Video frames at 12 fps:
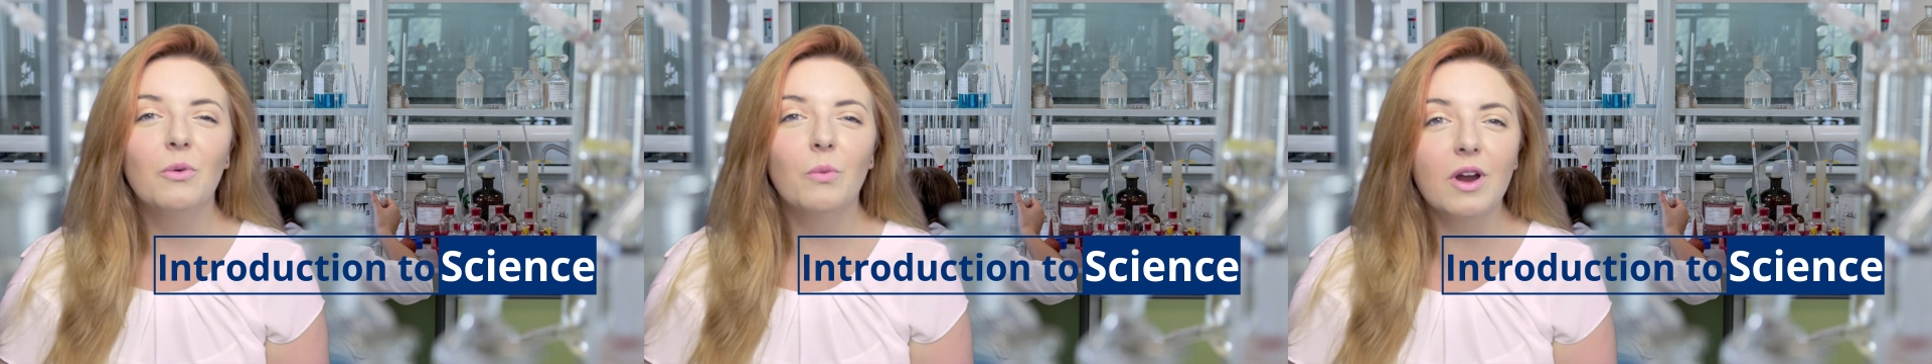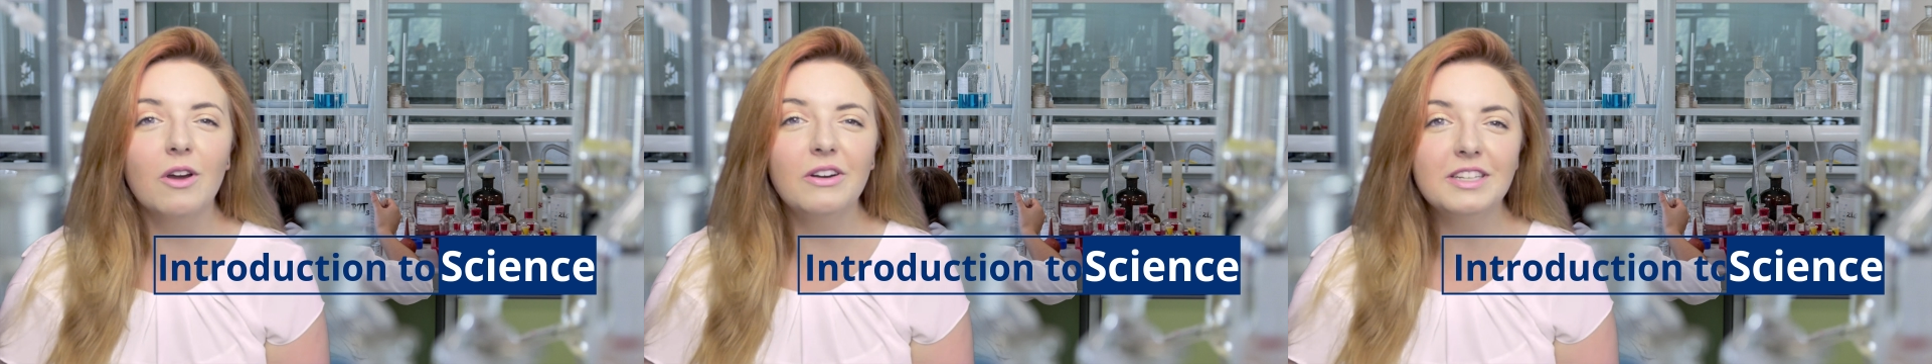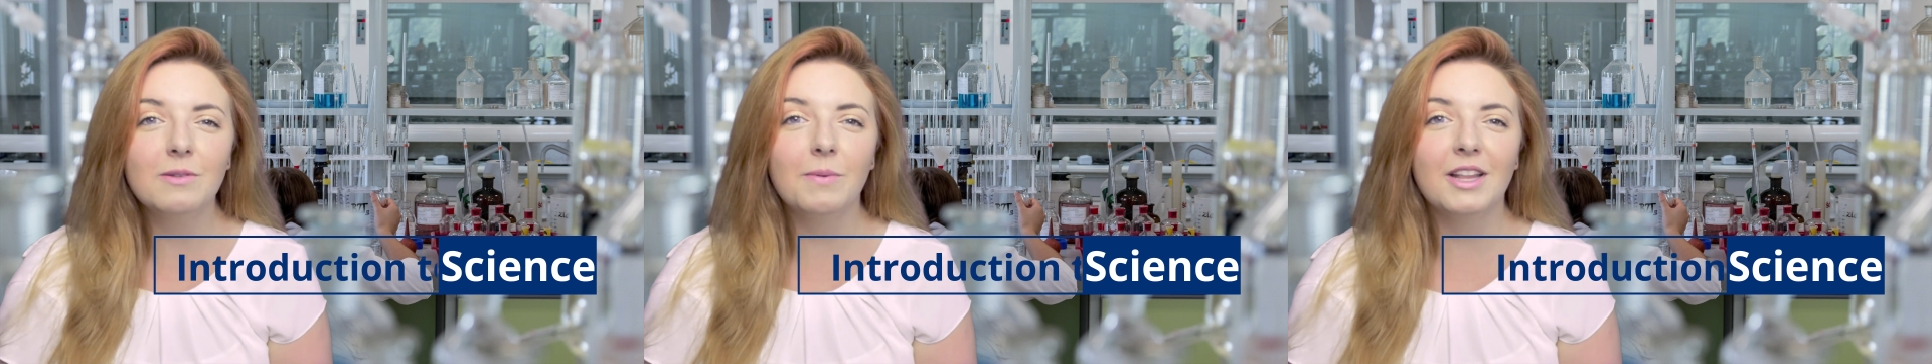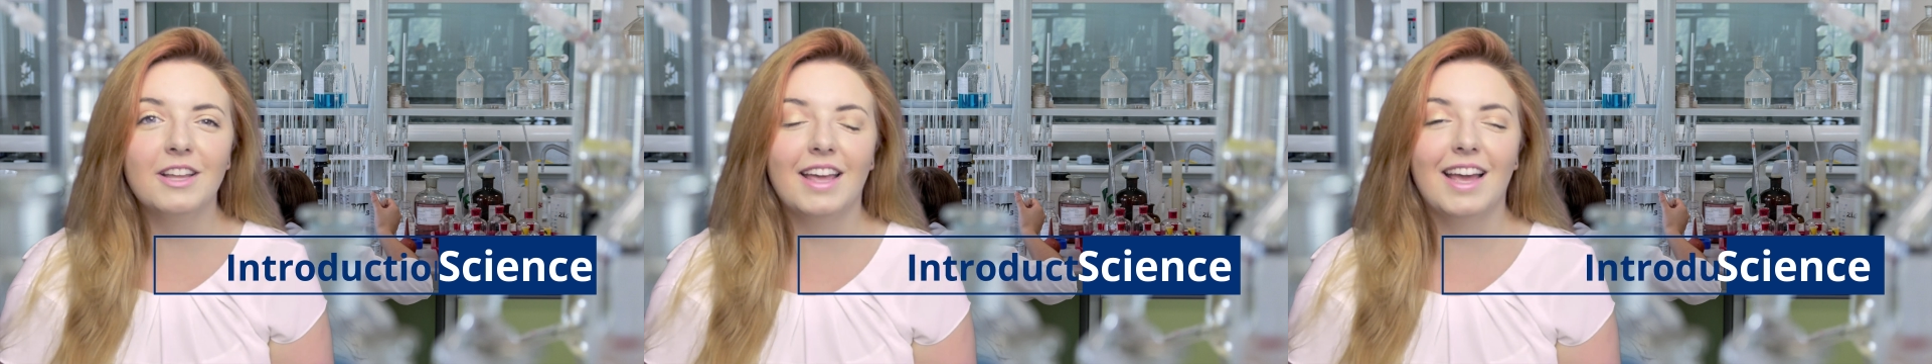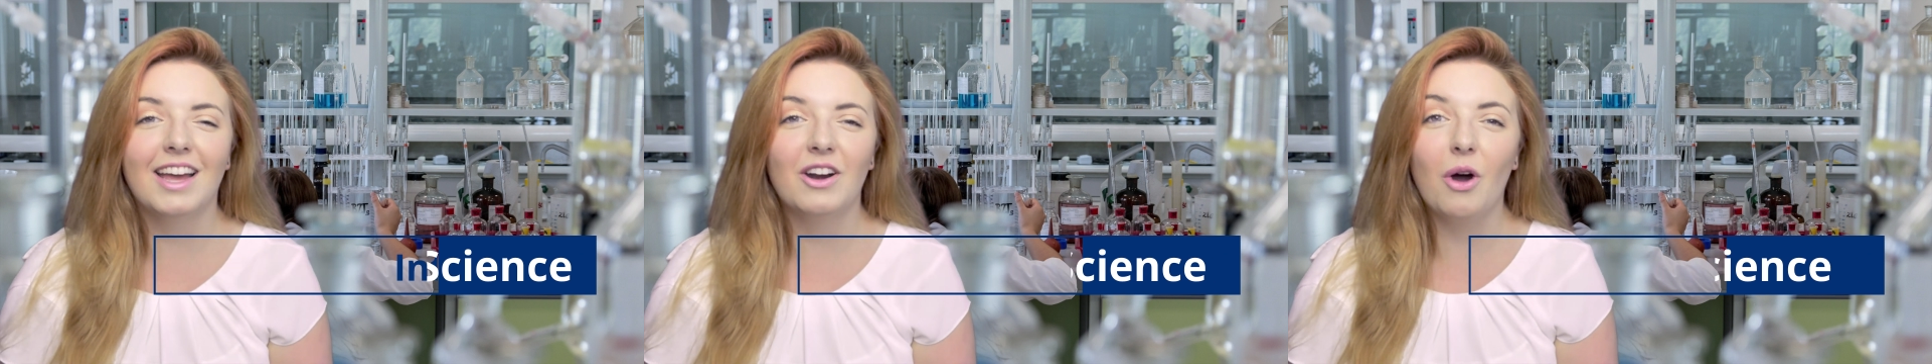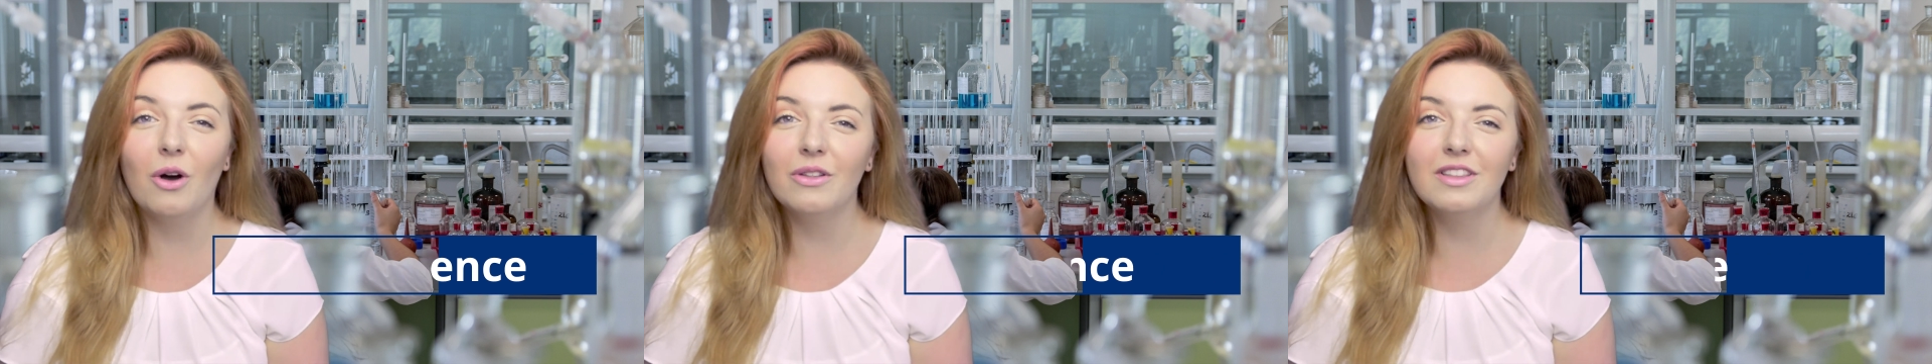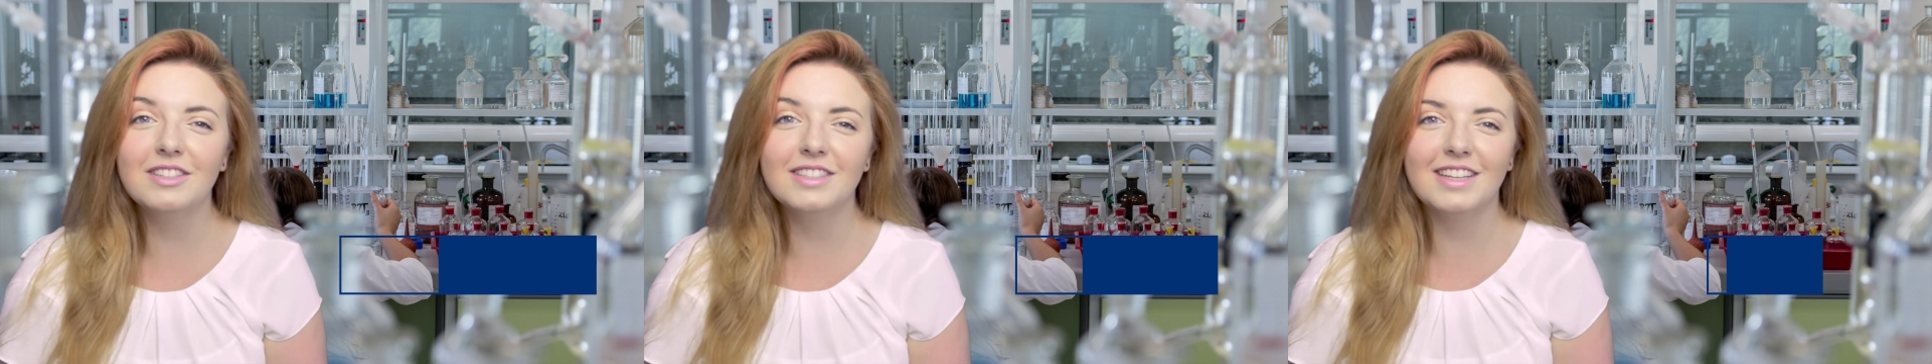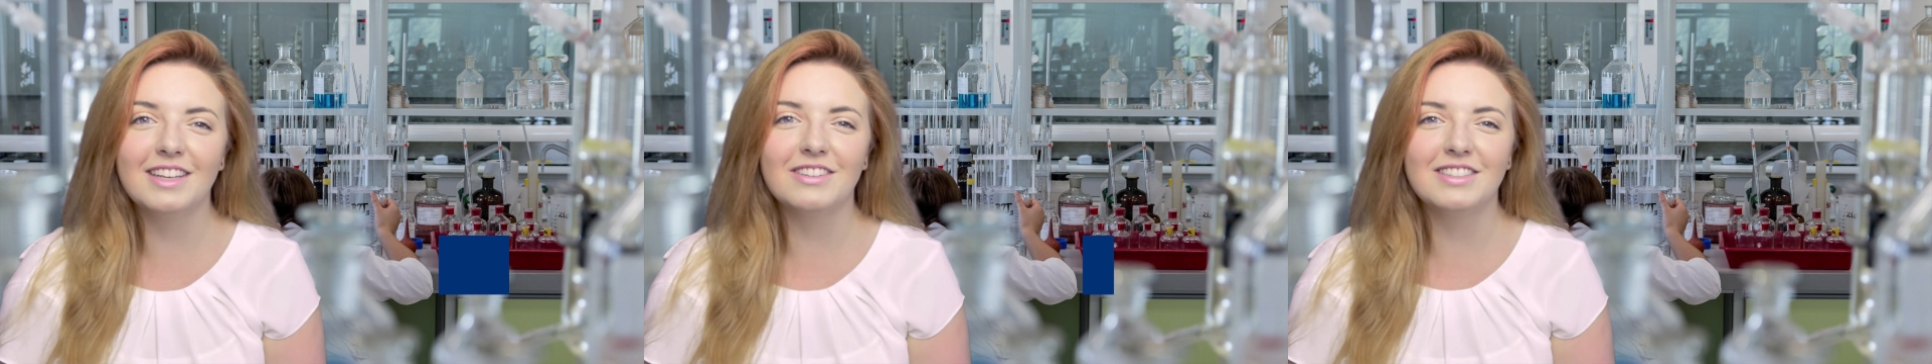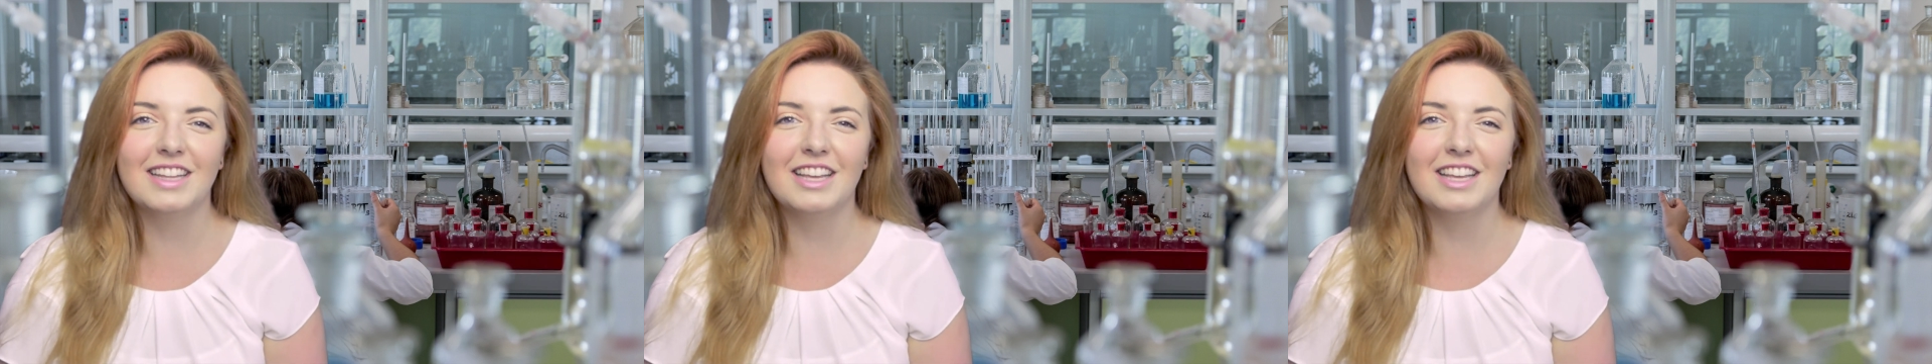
We're going to be looking at all the skills